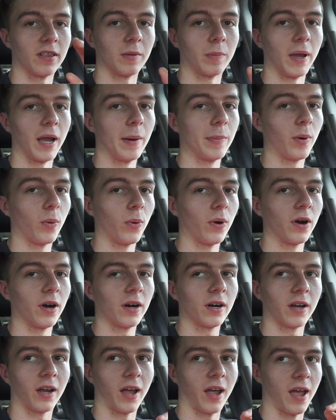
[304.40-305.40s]
the
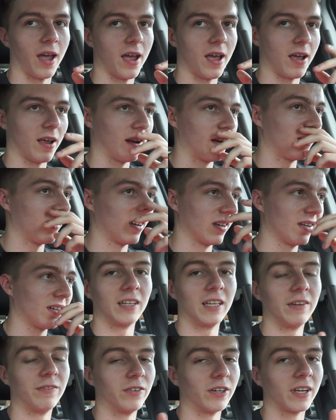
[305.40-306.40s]
paperwork, and
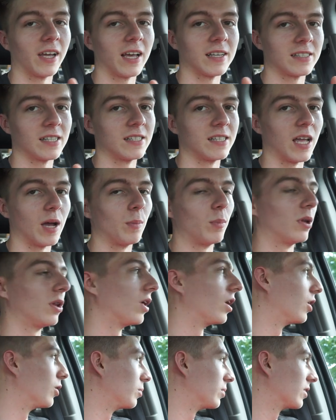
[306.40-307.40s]
leave your guesses down
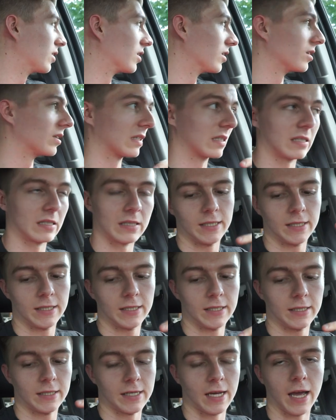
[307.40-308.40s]
below because
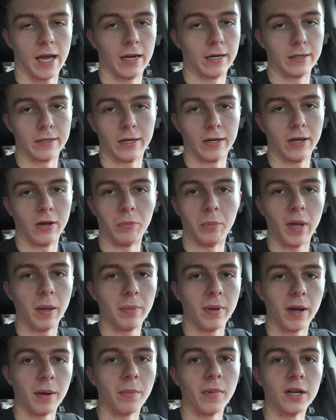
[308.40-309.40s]
I don't know.
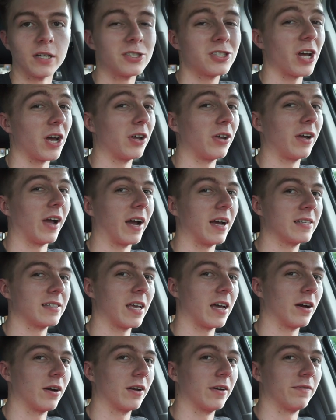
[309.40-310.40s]
Maybe I might shout you guys
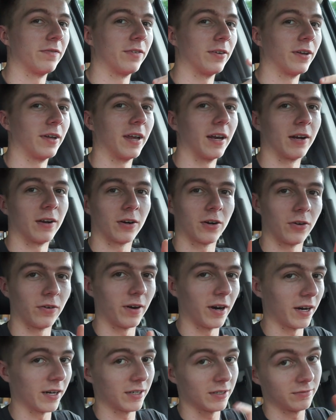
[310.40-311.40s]
out if you get it correct.